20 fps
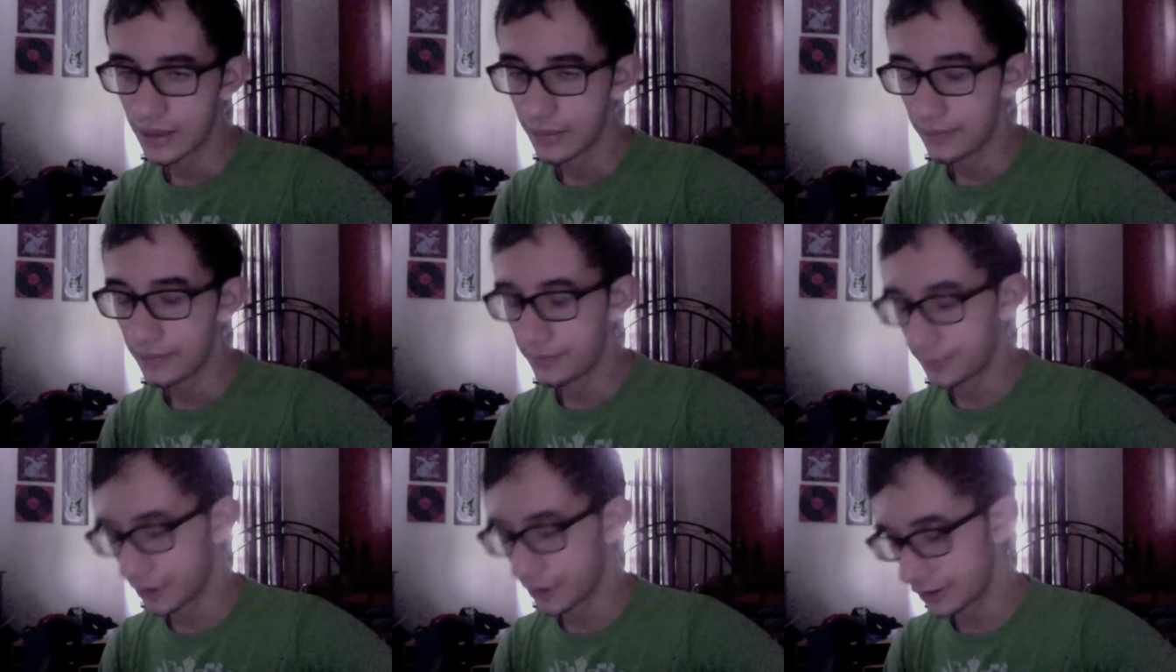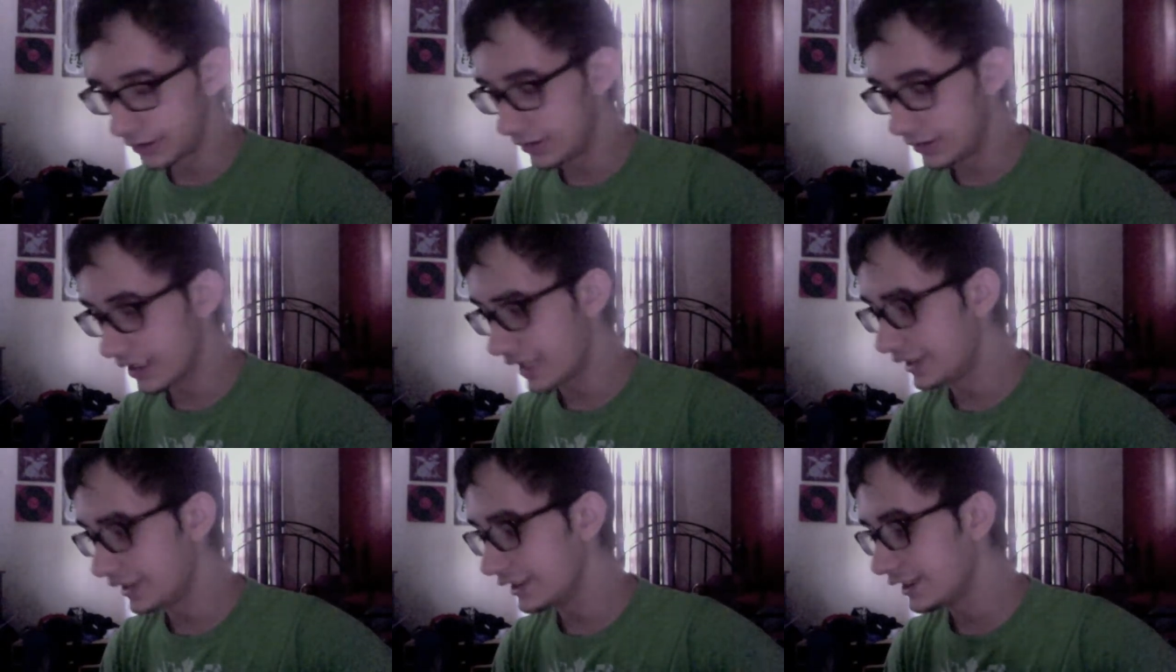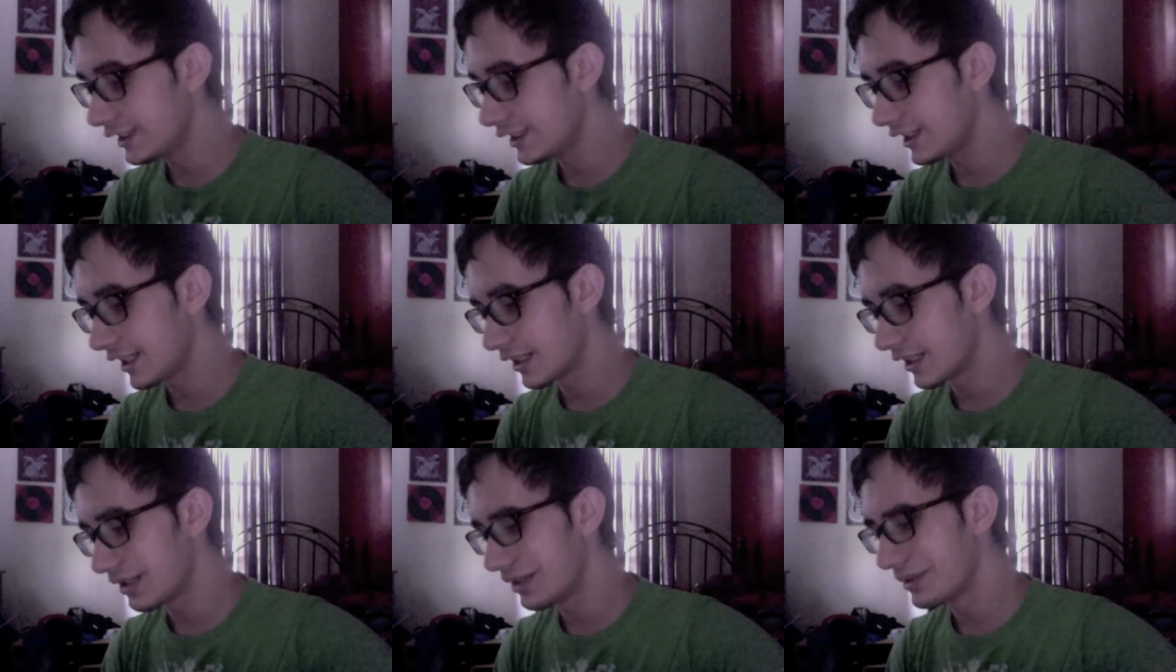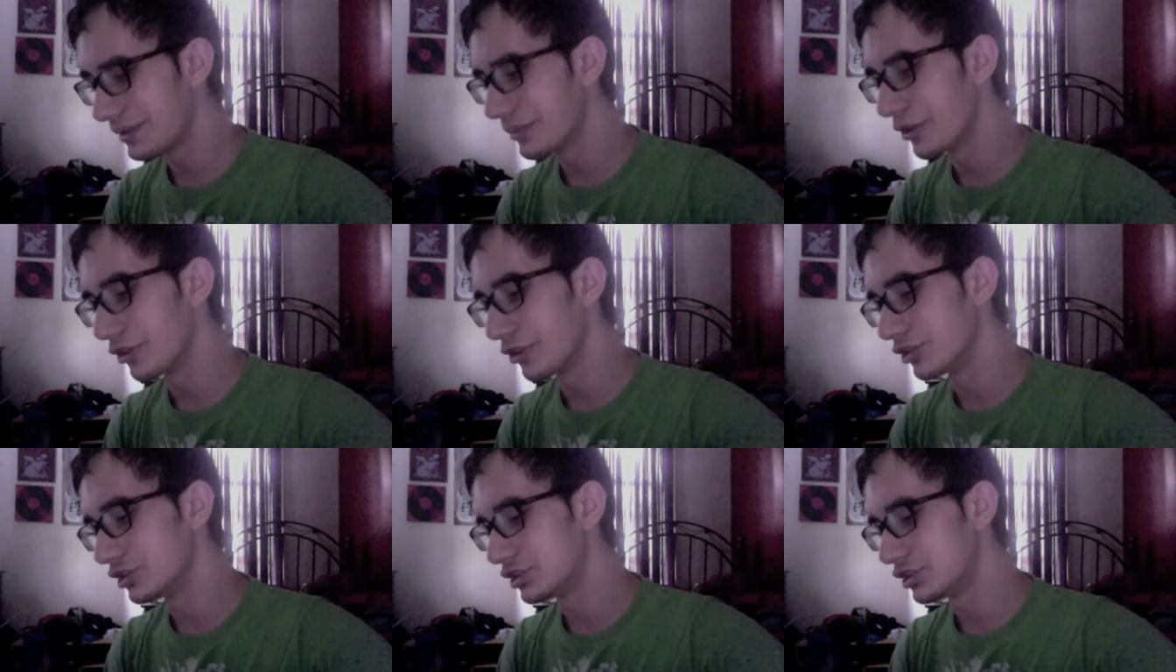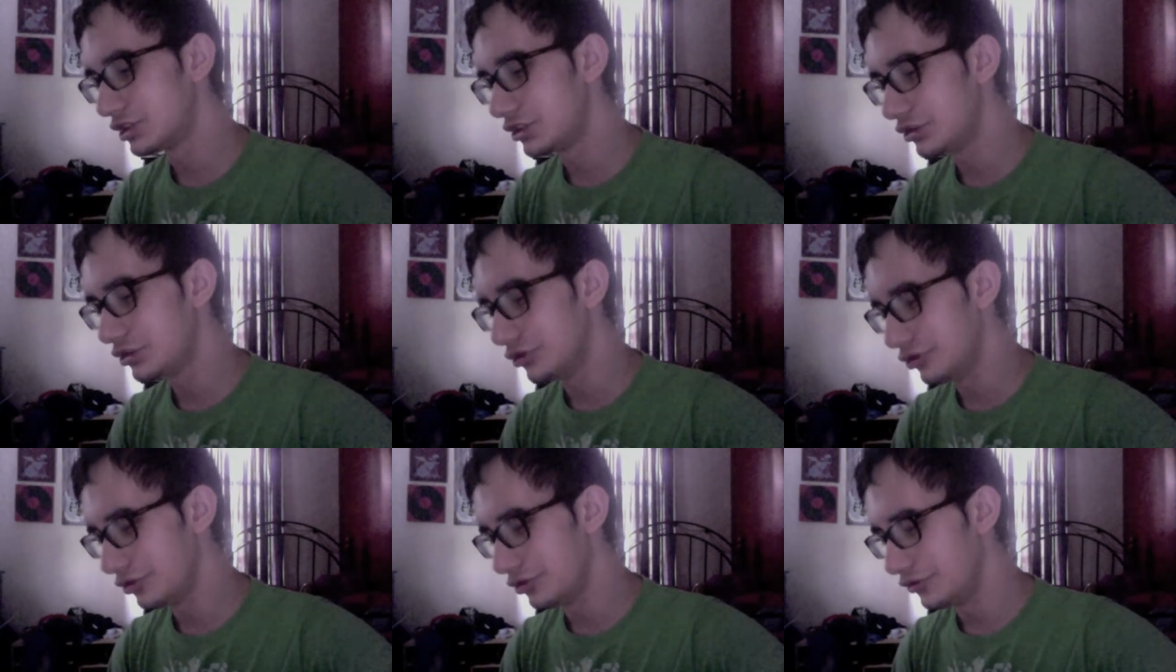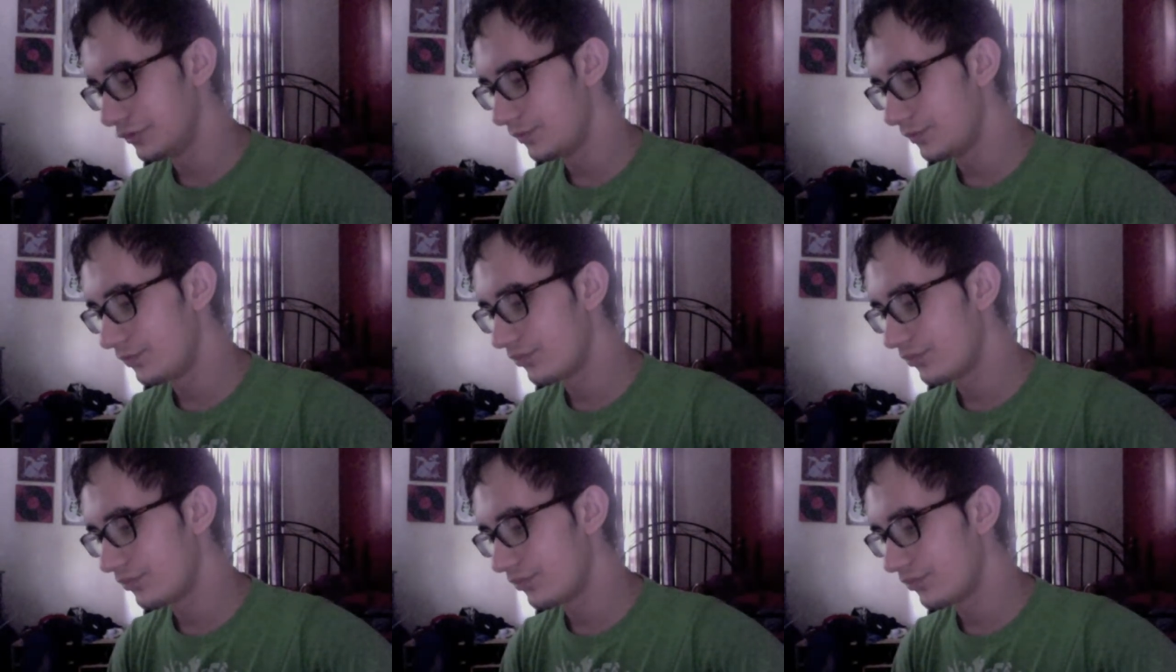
but ending it at Kingdom Hearts 2,